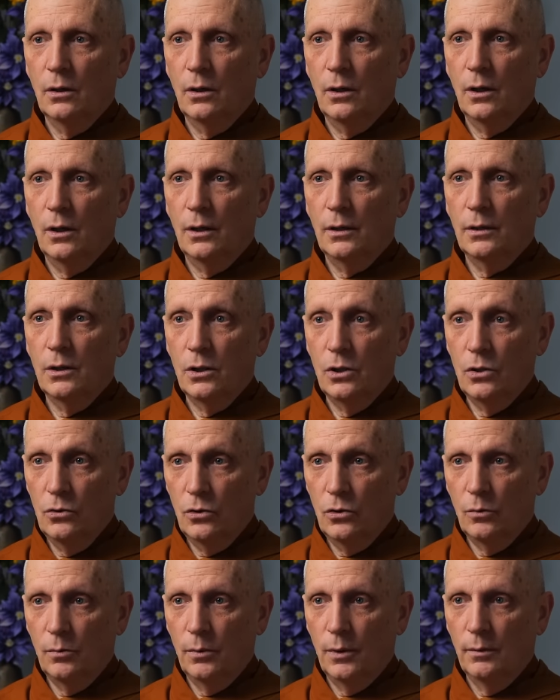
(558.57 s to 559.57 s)
on
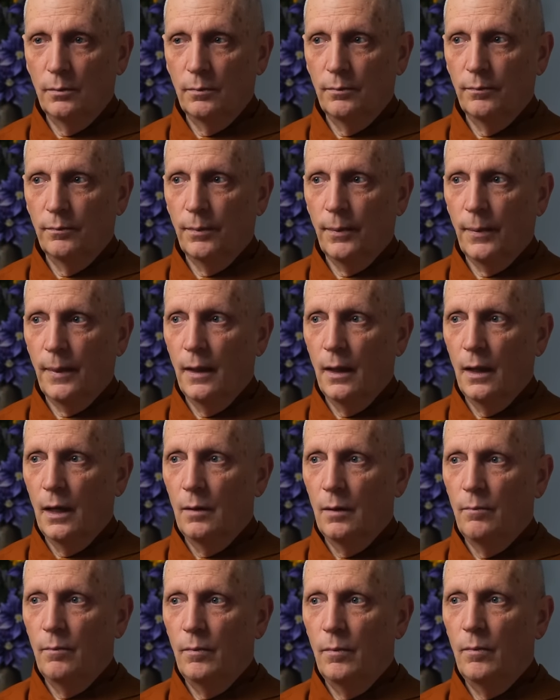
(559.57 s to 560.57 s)
YouTube
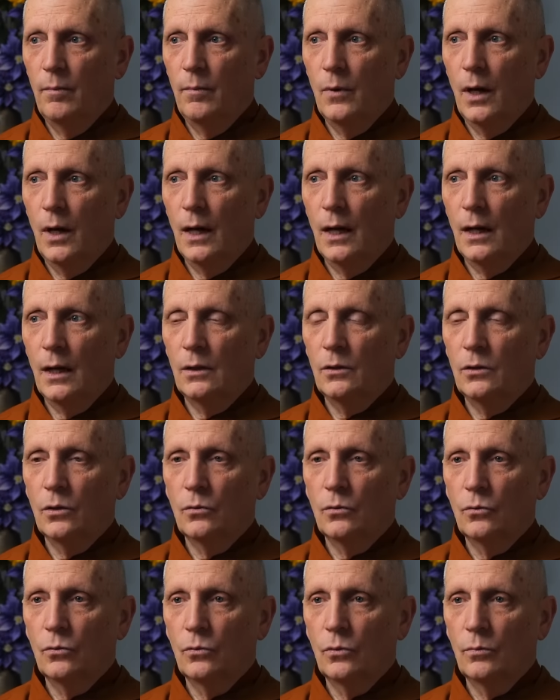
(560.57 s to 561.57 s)
and
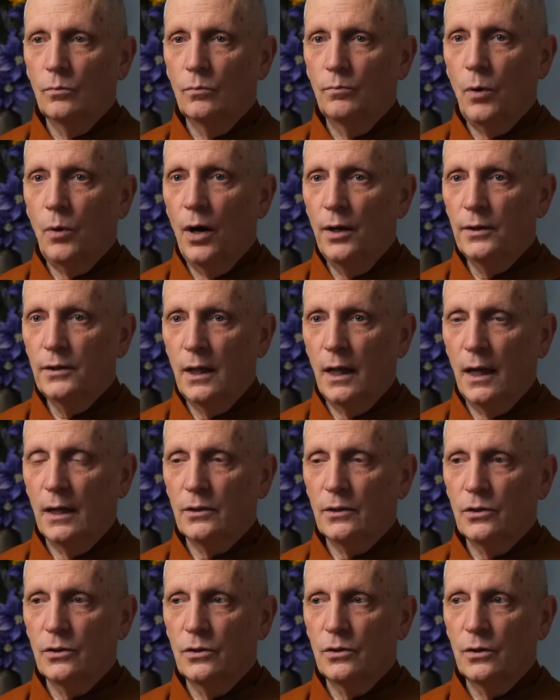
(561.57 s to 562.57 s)

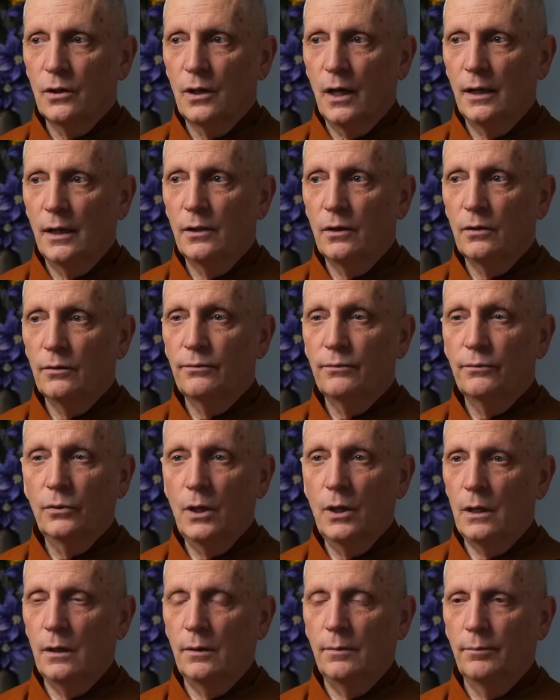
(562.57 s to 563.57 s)
podcasts, and they're
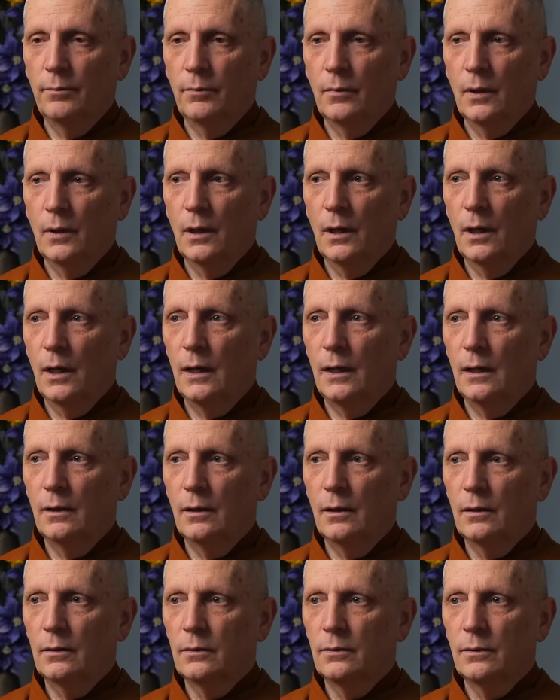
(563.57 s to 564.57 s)
free and
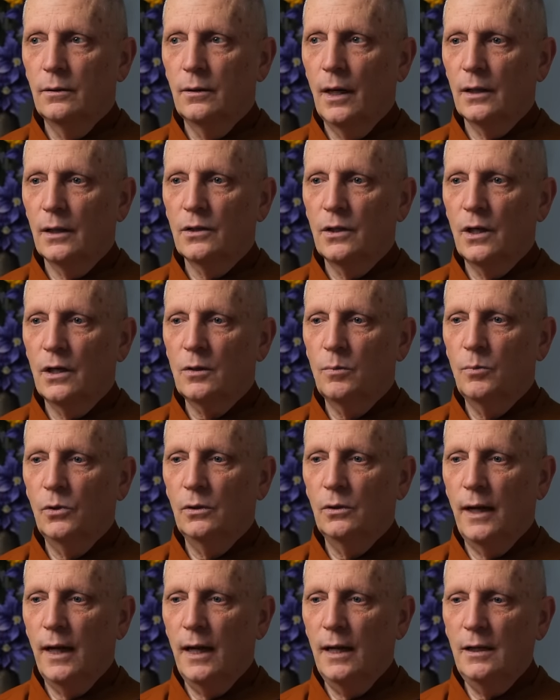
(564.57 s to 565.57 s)

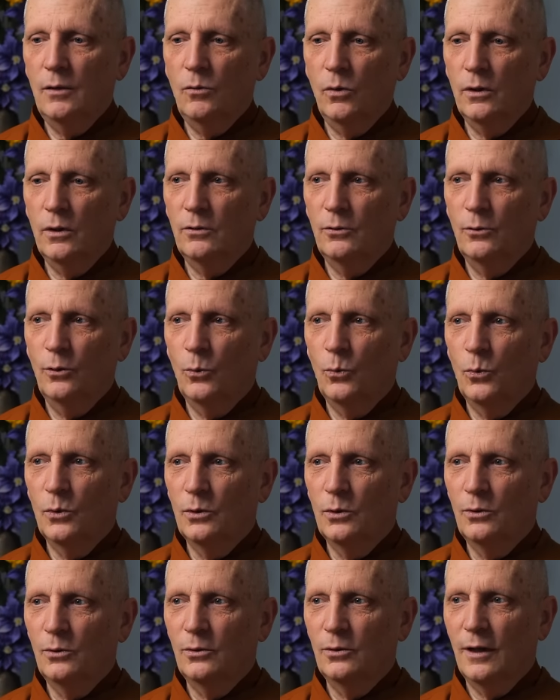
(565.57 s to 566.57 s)
accessible anywhere in the
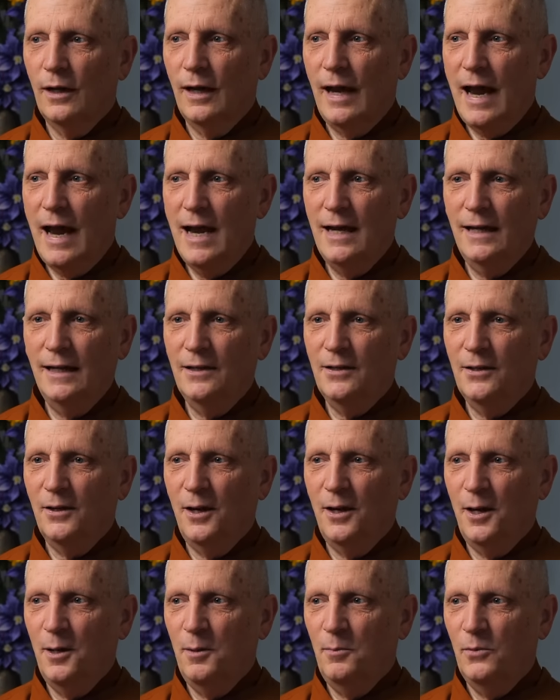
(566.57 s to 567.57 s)
world,
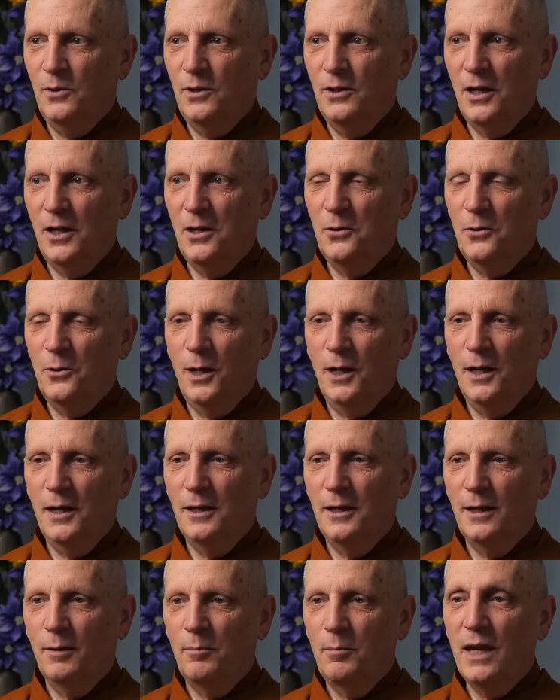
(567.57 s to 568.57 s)
anytime, day or
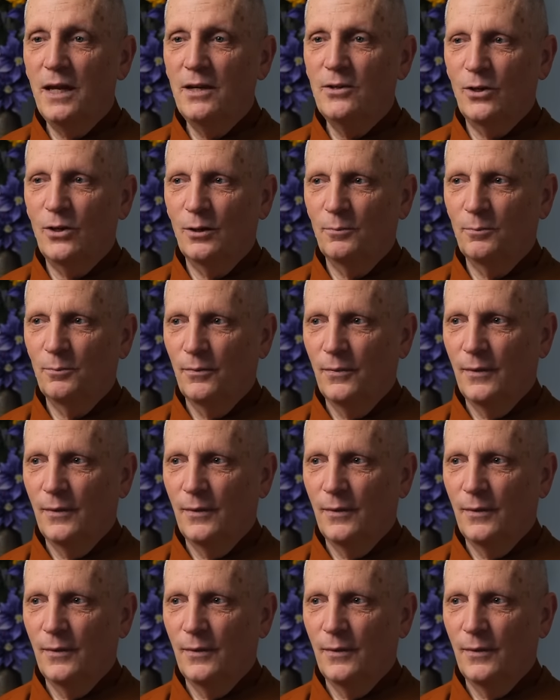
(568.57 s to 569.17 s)
night. Amazing.